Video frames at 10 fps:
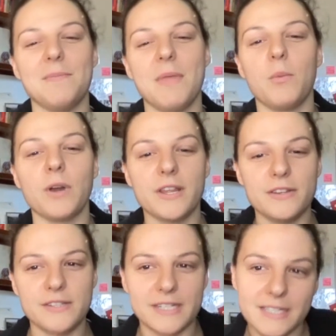What are you
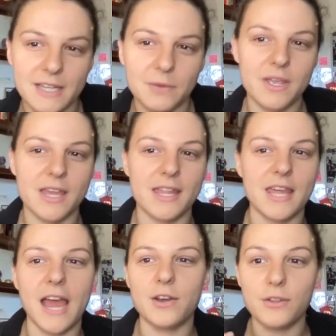dealing with?
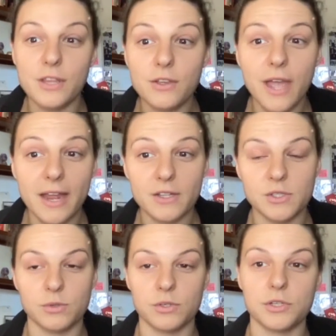I know that you had a
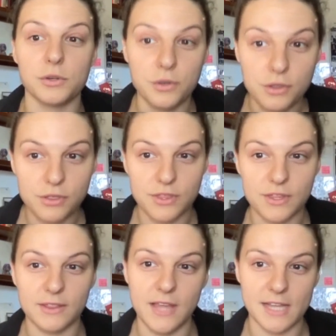sore tooth
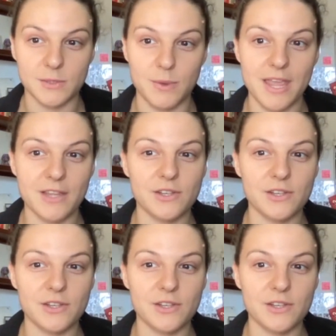last week.